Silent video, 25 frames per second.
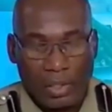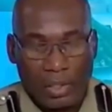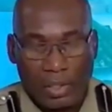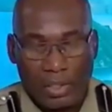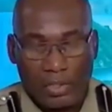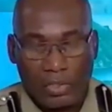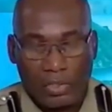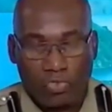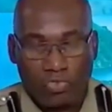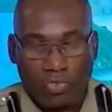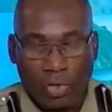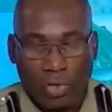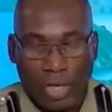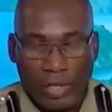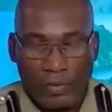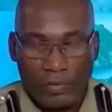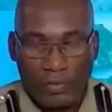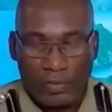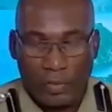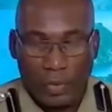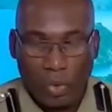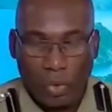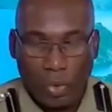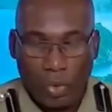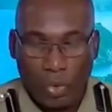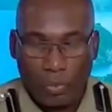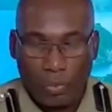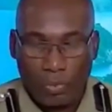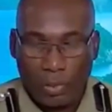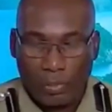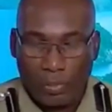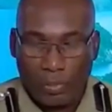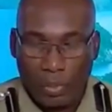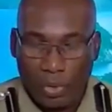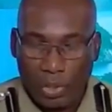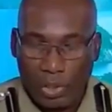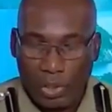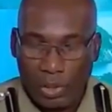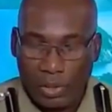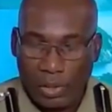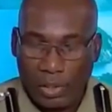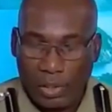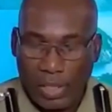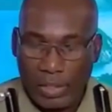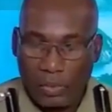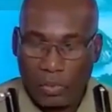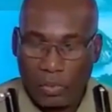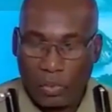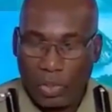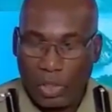this drives home the point
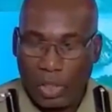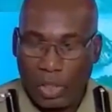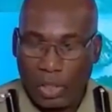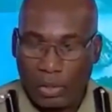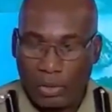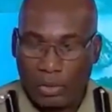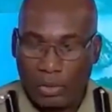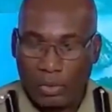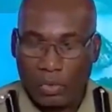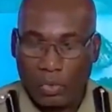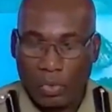that we are